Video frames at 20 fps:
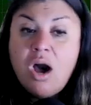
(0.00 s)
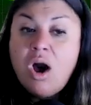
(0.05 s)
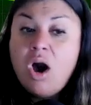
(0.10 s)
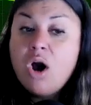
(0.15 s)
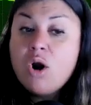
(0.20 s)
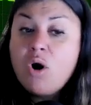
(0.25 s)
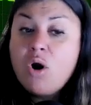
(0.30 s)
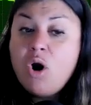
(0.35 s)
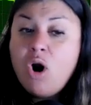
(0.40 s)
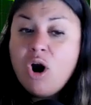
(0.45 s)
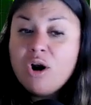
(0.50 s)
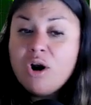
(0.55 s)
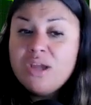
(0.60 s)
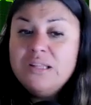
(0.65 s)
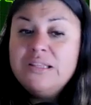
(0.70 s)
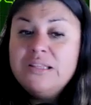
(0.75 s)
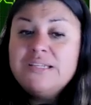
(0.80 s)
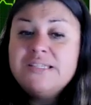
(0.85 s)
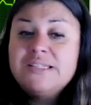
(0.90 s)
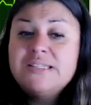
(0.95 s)
Our heart,
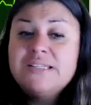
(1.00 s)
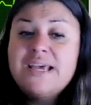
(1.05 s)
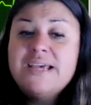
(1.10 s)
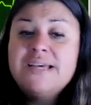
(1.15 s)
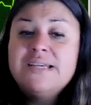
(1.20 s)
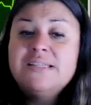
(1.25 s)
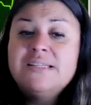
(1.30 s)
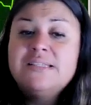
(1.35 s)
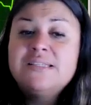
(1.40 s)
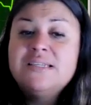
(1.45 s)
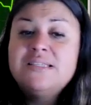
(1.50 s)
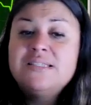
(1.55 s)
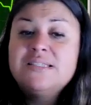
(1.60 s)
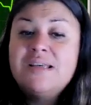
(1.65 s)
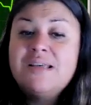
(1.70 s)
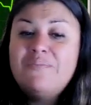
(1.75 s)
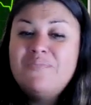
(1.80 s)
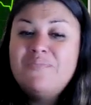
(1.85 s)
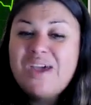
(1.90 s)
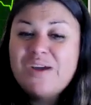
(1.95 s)
in this sense, is
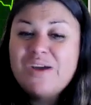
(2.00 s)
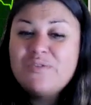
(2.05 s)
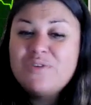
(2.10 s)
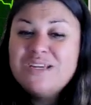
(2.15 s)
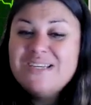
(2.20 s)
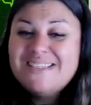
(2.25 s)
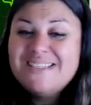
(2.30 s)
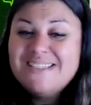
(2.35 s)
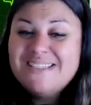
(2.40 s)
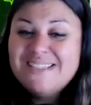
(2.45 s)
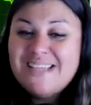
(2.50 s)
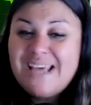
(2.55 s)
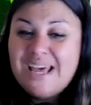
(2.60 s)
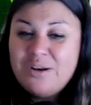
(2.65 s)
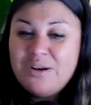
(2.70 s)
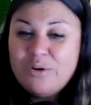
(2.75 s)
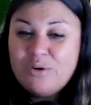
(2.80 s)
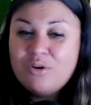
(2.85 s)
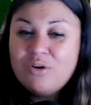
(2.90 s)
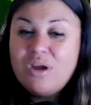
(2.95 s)
the very
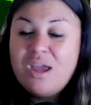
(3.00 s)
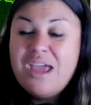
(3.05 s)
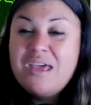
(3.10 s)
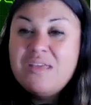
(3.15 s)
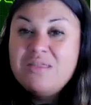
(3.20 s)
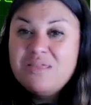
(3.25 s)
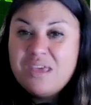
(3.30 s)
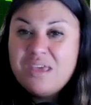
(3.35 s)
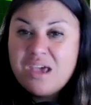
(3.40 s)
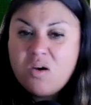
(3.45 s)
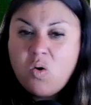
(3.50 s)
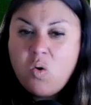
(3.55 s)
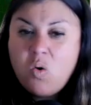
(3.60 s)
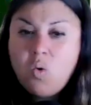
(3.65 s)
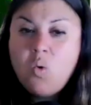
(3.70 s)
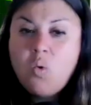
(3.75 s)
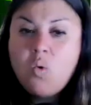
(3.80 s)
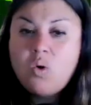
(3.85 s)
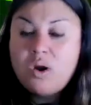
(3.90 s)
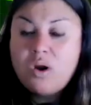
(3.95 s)
center, and the
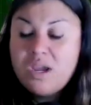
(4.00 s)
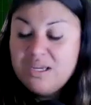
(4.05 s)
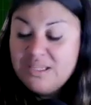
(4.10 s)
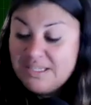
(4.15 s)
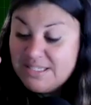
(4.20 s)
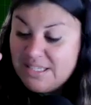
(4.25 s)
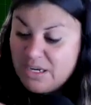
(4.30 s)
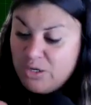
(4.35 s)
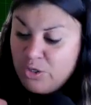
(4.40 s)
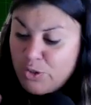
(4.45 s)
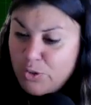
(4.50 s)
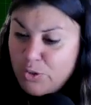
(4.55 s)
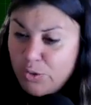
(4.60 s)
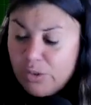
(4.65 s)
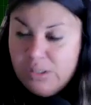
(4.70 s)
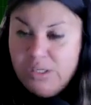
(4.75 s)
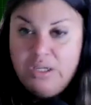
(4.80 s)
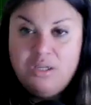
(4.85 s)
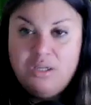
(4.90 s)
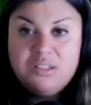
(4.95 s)
core is the
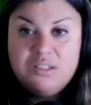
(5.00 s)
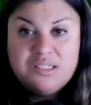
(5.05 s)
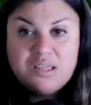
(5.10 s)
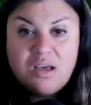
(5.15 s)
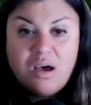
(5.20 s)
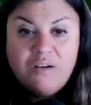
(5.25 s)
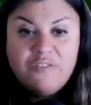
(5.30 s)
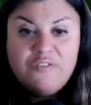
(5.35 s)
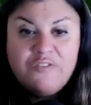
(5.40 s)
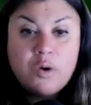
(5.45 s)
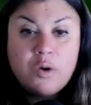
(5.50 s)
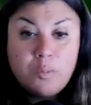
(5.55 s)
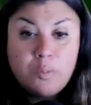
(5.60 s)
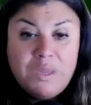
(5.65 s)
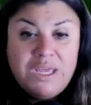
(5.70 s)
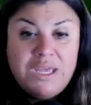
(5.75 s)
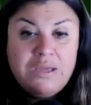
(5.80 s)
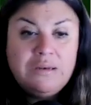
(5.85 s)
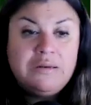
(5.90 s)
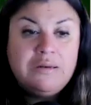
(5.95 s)
nucleus of our
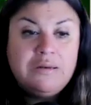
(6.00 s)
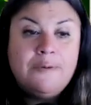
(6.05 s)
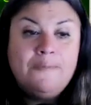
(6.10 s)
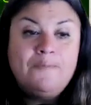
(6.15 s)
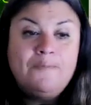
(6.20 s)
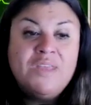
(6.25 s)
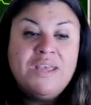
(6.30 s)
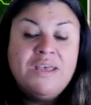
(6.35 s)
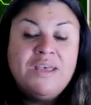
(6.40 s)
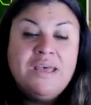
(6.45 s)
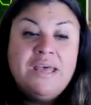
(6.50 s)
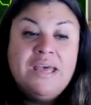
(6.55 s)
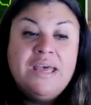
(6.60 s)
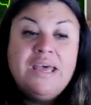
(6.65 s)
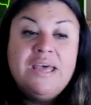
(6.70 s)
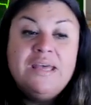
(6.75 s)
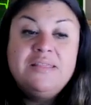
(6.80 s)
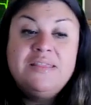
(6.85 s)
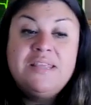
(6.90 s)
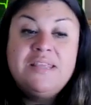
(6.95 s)
being.
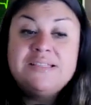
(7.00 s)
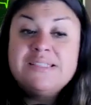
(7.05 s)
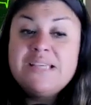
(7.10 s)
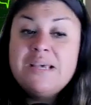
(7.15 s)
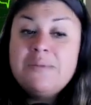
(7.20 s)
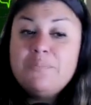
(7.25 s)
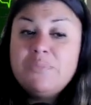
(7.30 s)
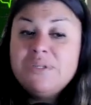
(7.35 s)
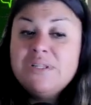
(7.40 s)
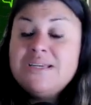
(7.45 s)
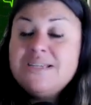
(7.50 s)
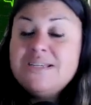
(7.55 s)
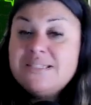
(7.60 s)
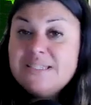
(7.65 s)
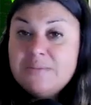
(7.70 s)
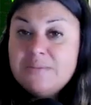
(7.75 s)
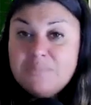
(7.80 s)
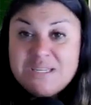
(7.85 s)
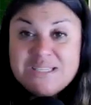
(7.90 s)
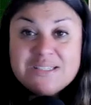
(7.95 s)
The
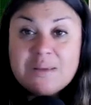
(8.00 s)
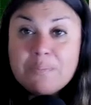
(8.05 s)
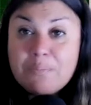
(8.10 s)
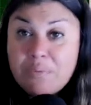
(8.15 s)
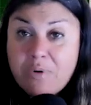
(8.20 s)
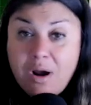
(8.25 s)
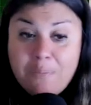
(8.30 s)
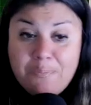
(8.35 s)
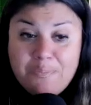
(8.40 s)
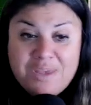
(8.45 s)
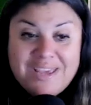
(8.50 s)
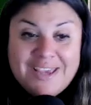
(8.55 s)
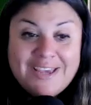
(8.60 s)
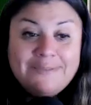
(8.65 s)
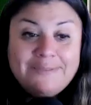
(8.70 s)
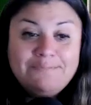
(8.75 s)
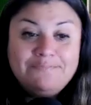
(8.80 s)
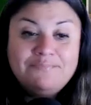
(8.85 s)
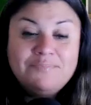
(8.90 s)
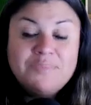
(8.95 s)
symbolism is
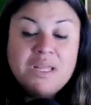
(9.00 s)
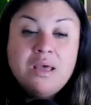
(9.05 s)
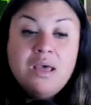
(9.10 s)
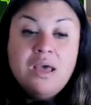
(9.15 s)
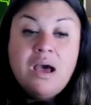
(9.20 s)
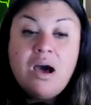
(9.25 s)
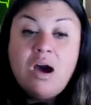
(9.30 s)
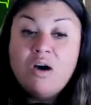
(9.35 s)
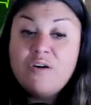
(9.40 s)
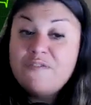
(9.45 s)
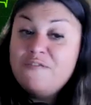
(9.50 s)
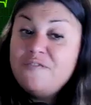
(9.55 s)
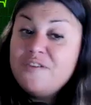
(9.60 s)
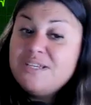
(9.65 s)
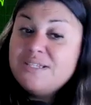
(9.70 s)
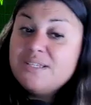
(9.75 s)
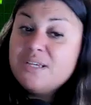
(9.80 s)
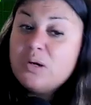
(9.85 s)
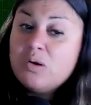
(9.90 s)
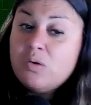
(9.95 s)
appropriate. Our
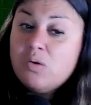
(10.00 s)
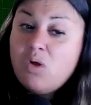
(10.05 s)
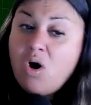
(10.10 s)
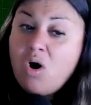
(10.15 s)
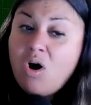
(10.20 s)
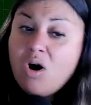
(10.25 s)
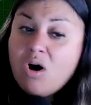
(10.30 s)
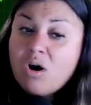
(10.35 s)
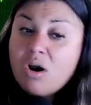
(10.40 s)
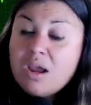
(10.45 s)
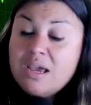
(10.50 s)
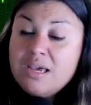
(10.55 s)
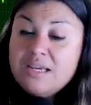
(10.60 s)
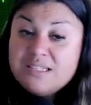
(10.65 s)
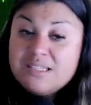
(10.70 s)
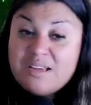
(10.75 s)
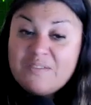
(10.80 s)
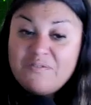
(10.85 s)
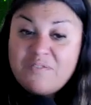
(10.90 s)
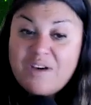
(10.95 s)
physical heart
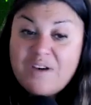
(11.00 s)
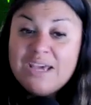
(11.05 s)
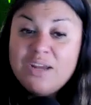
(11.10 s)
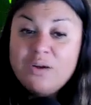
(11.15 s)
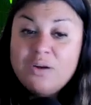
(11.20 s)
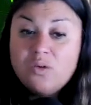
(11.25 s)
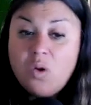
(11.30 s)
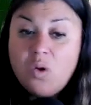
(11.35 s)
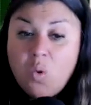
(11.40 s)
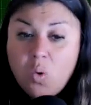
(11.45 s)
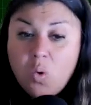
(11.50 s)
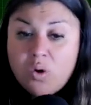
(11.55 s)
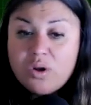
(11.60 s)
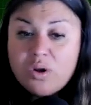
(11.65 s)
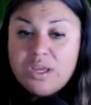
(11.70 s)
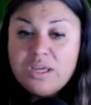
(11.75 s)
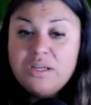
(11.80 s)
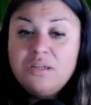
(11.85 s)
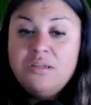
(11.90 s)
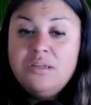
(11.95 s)
is a vital
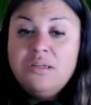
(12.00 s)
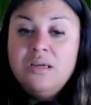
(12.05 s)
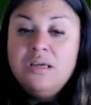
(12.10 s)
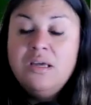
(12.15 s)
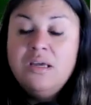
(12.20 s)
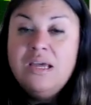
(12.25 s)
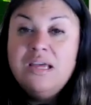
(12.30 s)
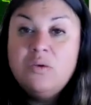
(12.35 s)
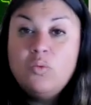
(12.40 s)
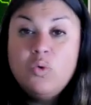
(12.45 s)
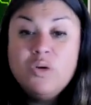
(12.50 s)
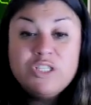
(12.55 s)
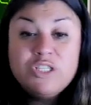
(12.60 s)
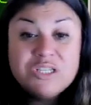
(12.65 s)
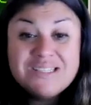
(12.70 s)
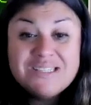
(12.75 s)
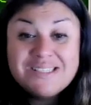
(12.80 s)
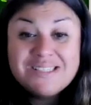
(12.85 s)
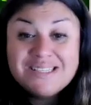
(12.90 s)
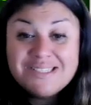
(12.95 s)
organ, which
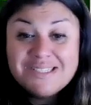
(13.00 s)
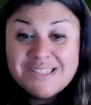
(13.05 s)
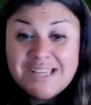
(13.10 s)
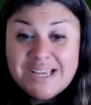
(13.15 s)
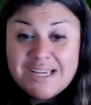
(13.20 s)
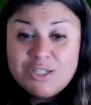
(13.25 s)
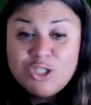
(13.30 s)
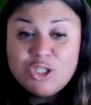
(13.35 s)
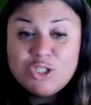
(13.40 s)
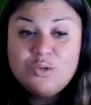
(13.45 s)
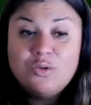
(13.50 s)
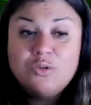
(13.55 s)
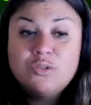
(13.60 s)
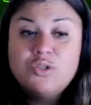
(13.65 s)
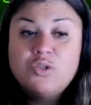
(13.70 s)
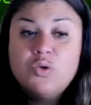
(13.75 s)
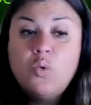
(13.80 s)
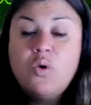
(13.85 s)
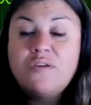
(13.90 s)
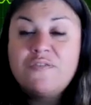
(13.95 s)
is essential
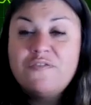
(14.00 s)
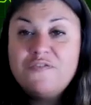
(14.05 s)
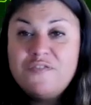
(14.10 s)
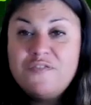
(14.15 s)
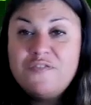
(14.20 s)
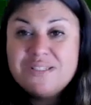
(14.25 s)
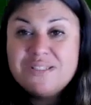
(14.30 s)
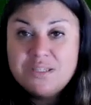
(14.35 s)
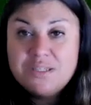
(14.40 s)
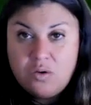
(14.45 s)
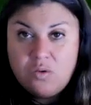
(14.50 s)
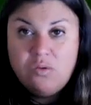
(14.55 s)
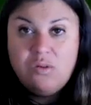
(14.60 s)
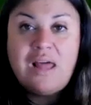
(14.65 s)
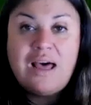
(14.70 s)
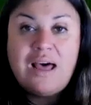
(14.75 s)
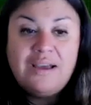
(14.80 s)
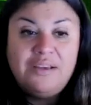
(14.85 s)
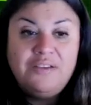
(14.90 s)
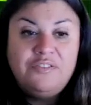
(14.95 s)
to our physical
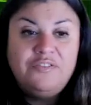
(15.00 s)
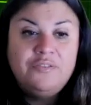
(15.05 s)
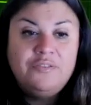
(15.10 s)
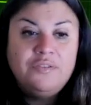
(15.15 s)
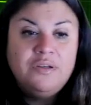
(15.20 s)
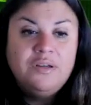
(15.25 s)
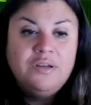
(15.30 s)
life.